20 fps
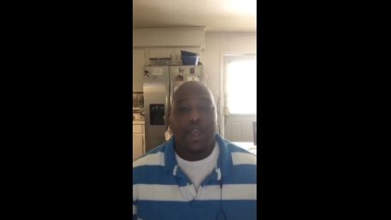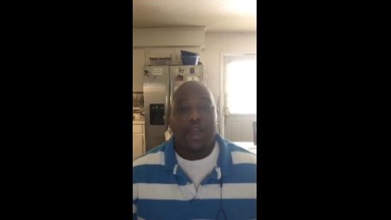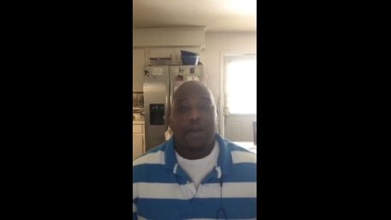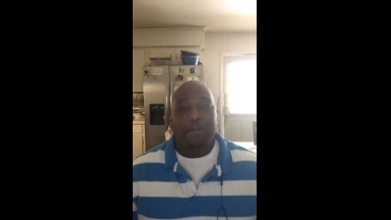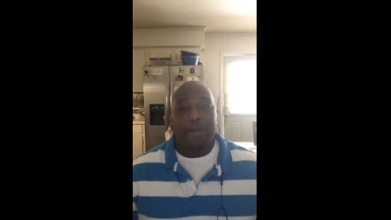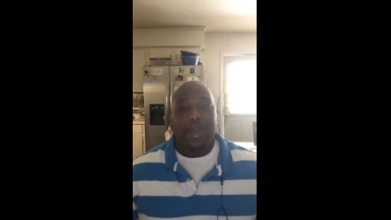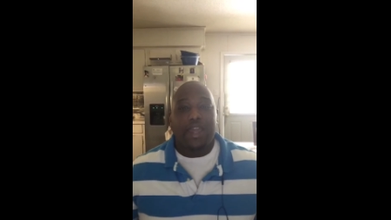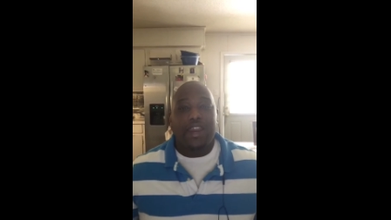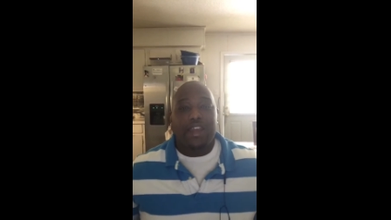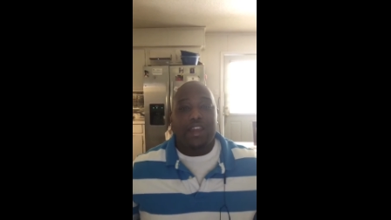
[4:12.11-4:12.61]

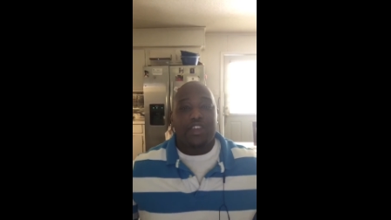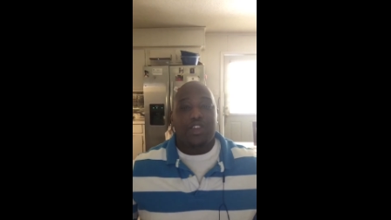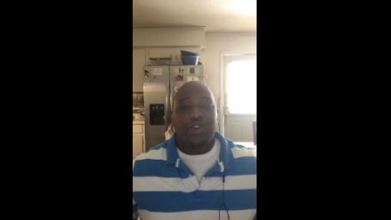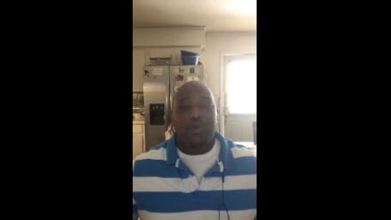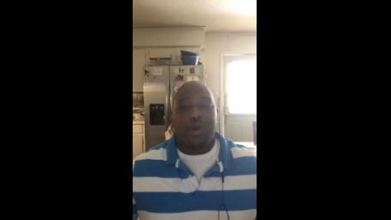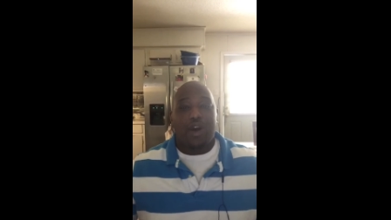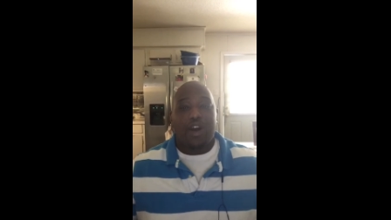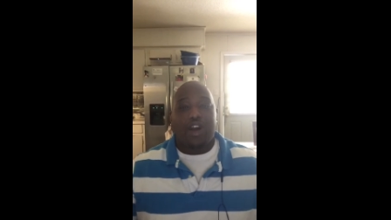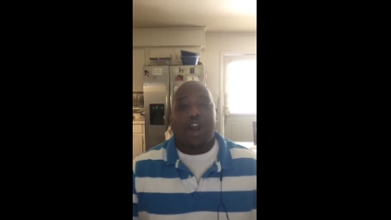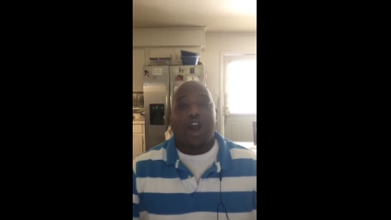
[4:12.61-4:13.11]
Many of
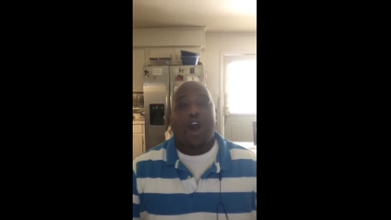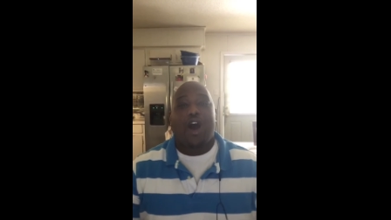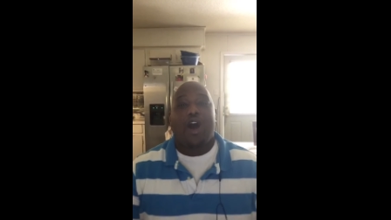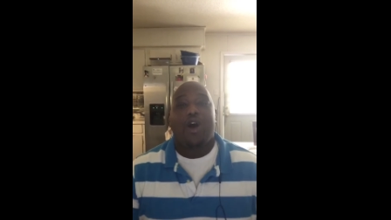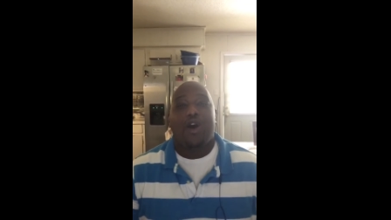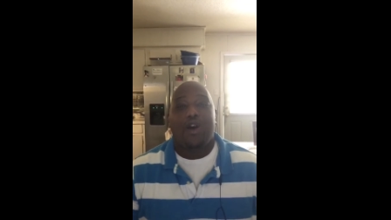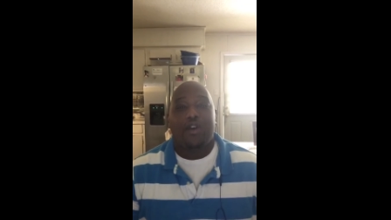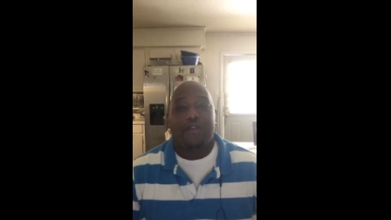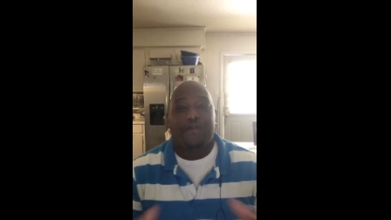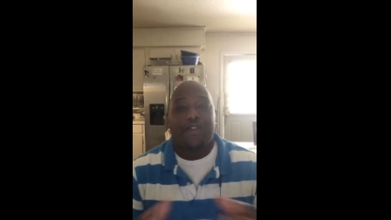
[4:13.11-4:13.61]
you are
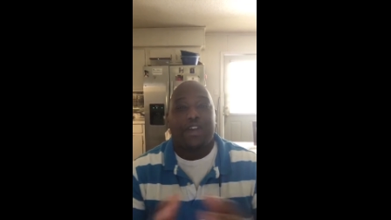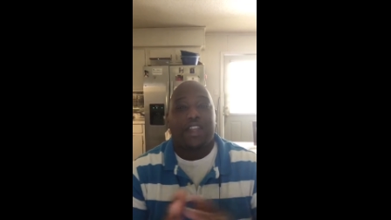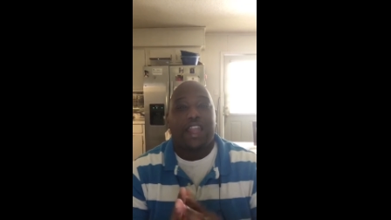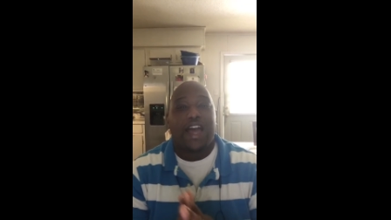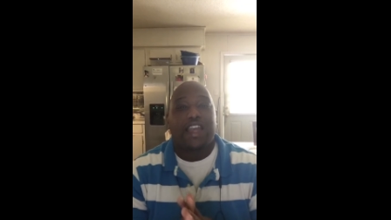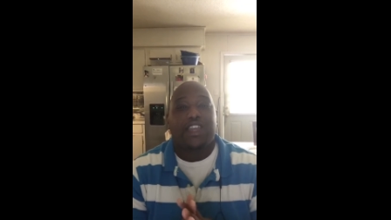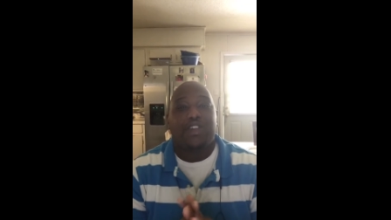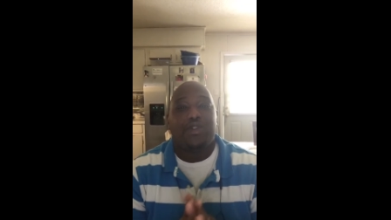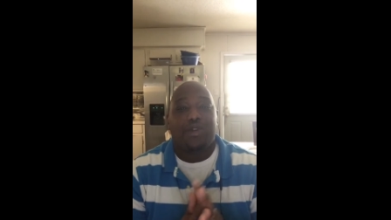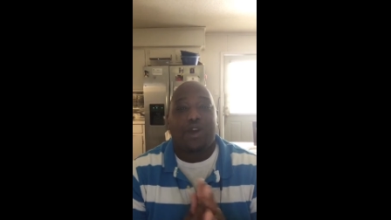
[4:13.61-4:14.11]
called, feel
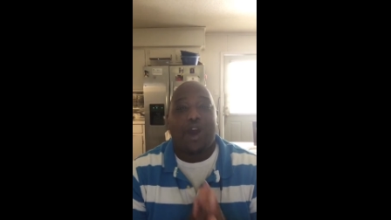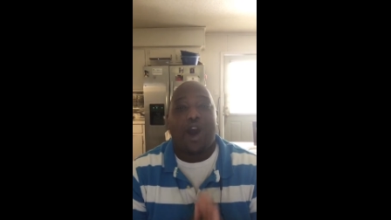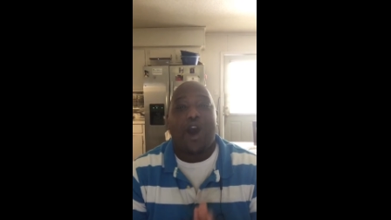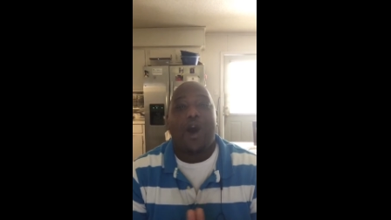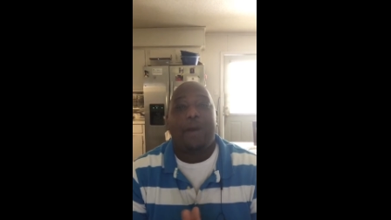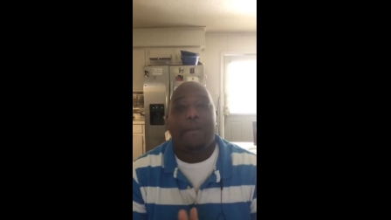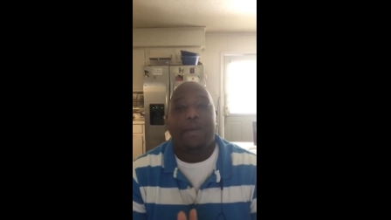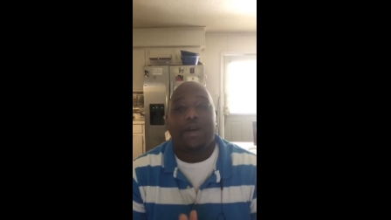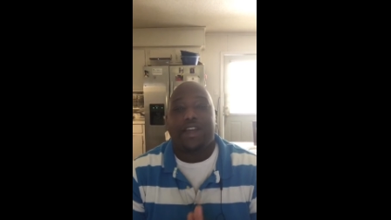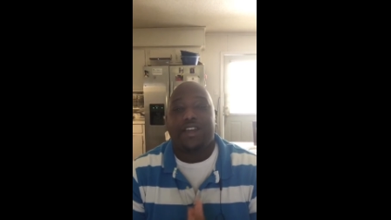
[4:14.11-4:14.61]
like you
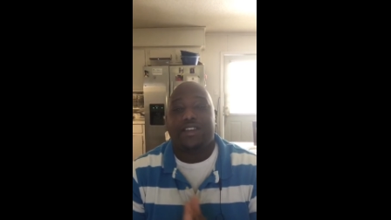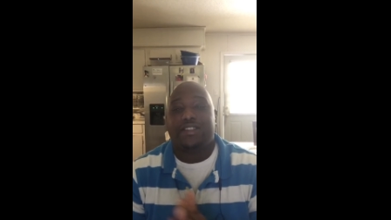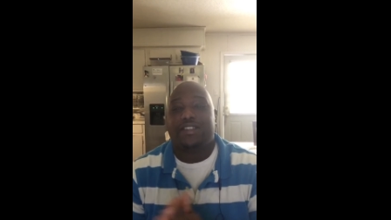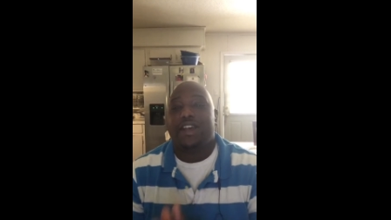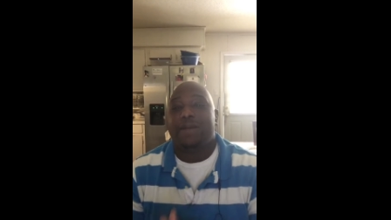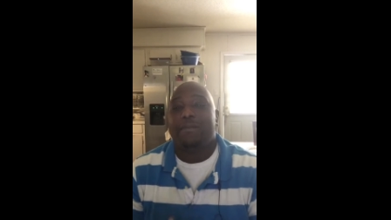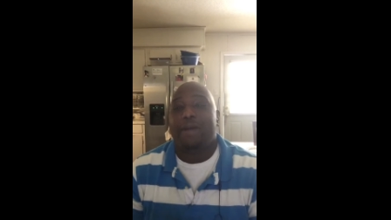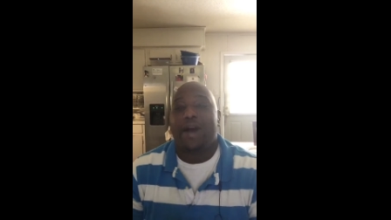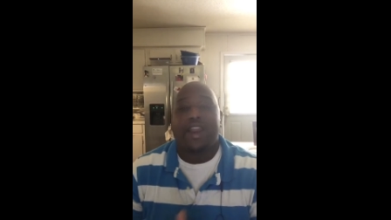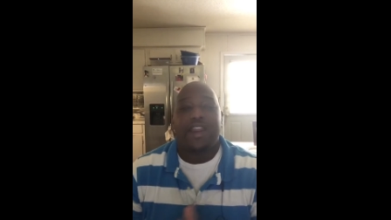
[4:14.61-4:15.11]
called because
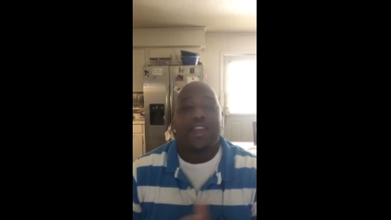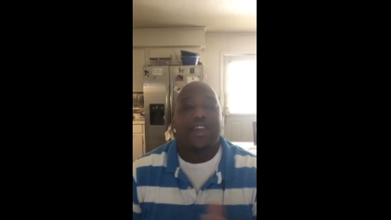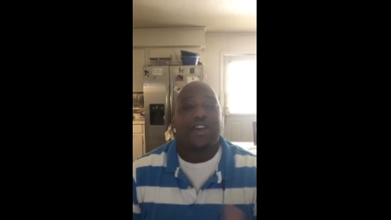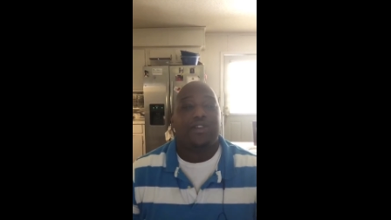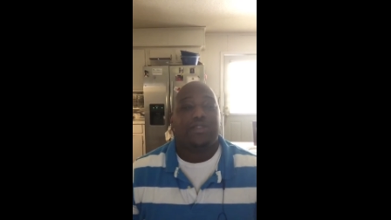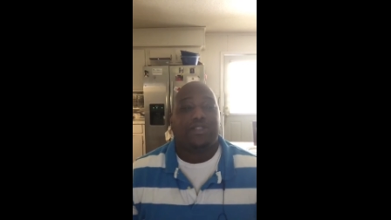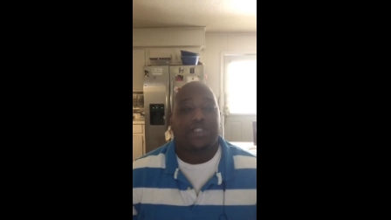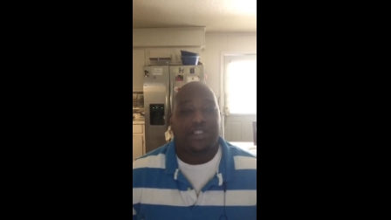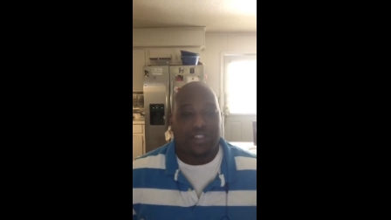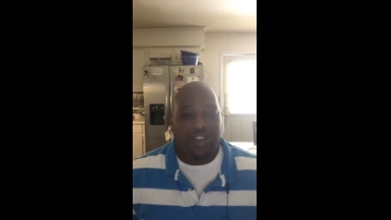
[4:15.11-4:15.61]
somebody
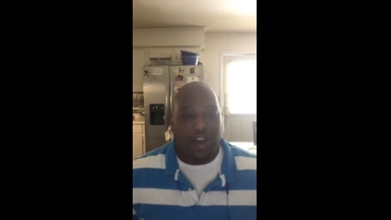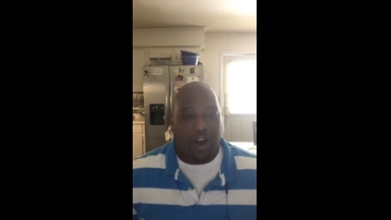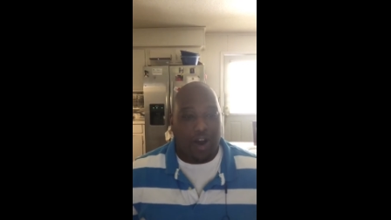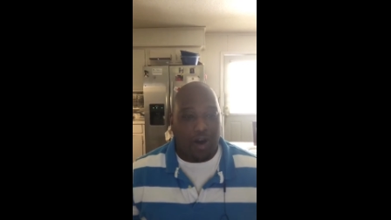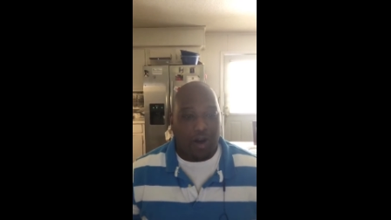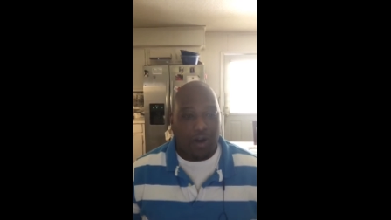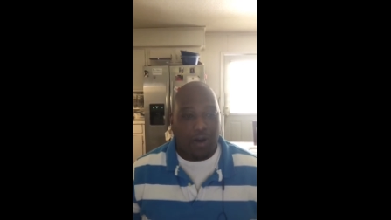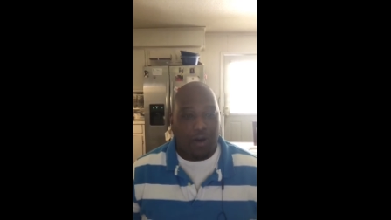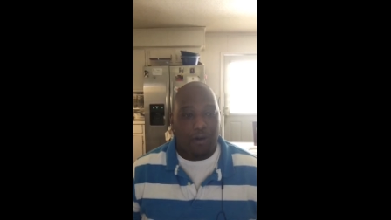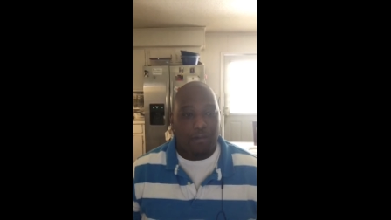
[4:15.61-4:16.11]
else is
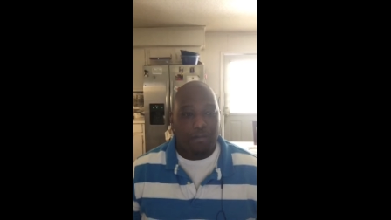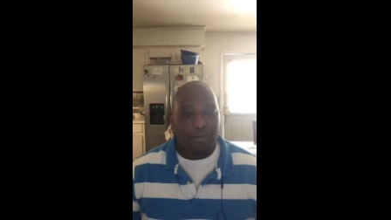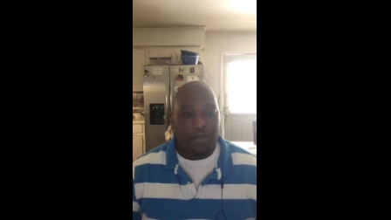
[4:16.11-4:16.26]
called.